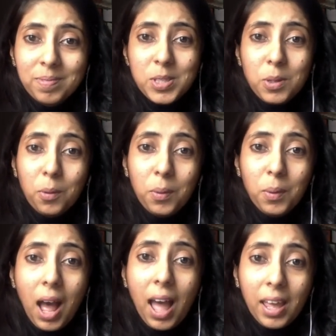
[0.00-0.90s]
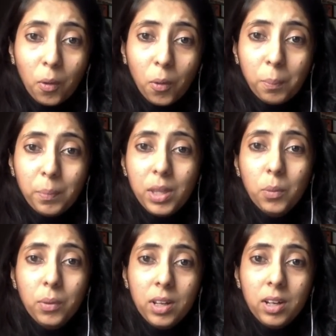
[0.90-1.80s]
So I hope you
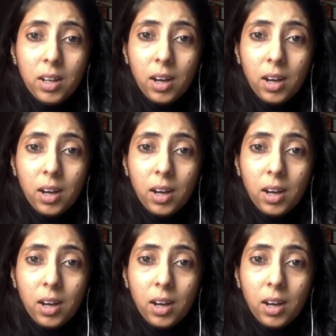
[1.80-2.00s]
will